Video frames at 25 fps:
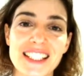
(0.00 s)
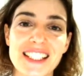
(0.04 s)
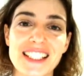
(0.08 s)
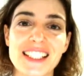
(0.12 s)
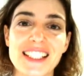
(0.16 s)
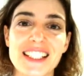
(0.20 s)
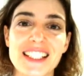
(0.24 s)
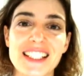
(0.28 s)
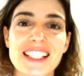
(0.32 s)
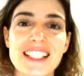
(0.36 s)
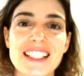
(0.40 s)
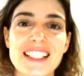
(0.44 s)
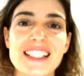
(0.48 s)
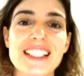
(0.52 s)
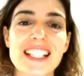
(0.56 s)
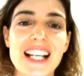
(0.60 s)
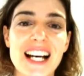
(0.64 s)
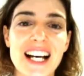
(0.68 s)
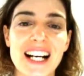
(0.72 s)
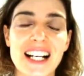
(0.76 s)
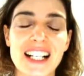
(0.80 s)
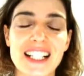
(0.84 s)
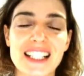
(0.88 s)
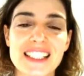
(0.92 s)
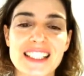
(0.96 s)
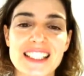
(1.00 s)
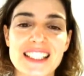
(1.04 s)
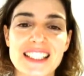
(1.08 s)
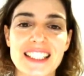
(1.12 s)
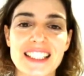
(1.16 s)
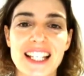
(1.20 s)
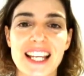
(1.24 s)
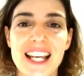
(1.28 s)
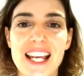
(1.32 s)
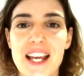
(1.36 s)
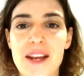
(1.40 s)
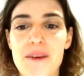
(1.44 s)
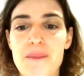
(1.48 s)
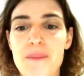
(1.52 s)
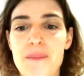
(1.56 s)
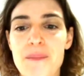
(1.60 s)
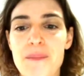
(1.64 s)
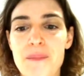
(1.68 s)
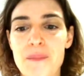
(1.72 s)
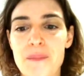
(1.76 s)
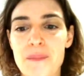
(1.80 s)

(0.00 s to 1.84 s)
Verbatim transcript: the exact same